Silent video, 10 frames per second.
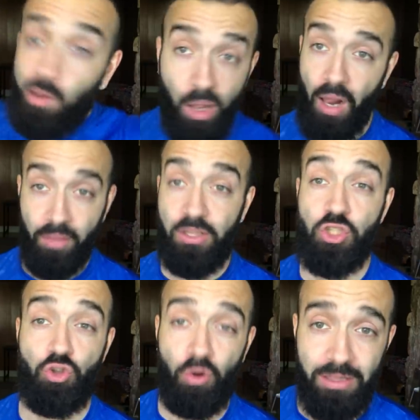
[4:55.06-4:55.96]
uh,
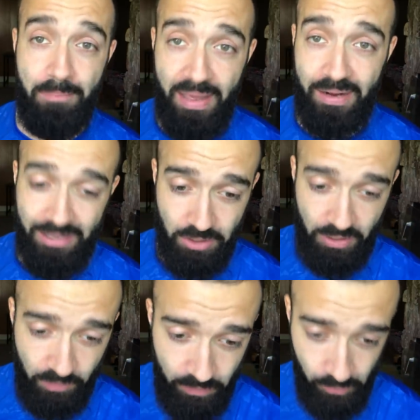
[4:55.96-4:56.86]
destroy the meta. That's what
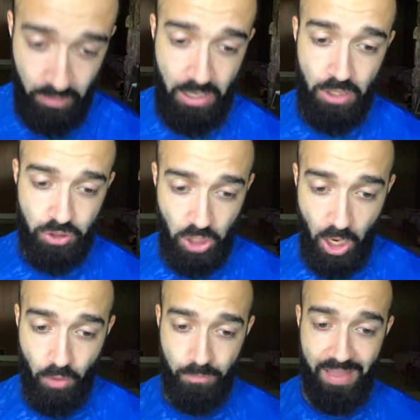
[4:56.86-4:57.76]
it would do.
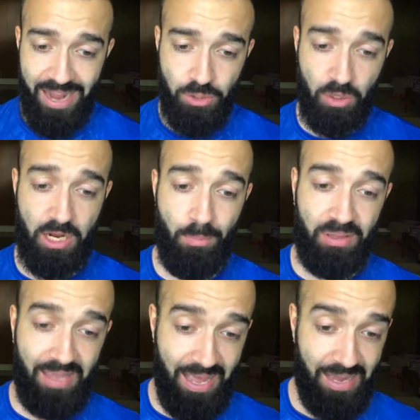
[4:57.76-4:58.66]
So, next we got
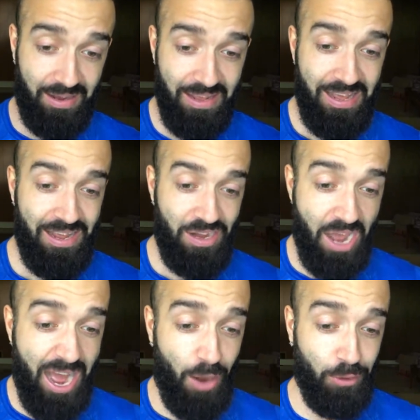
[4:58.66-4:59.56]
number 10.
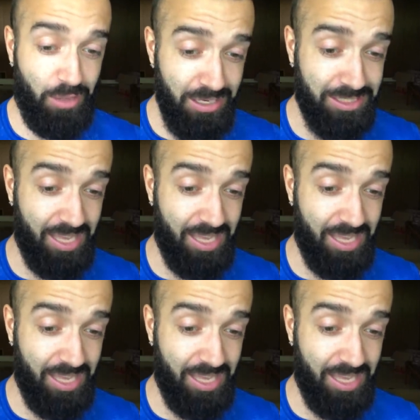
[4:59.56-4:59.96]
Now, this